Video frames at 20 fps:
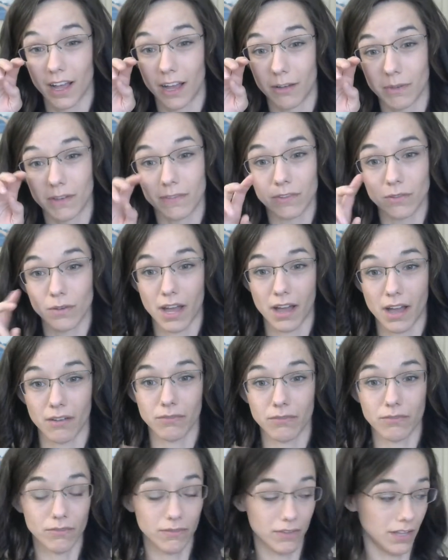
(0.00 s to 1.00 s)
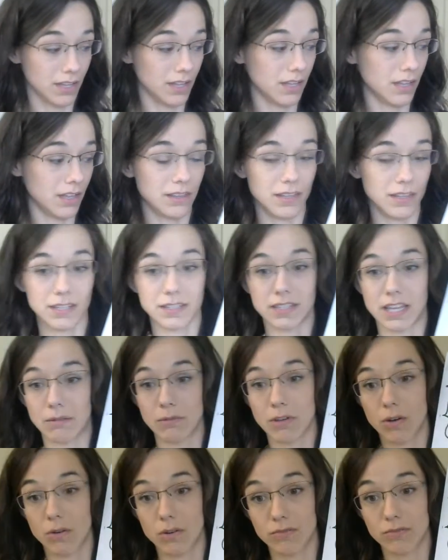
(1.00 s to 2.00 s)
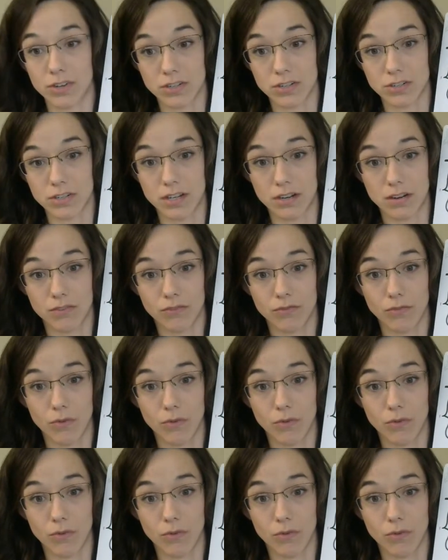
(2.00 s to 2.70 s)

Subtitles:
if you have the same coefficient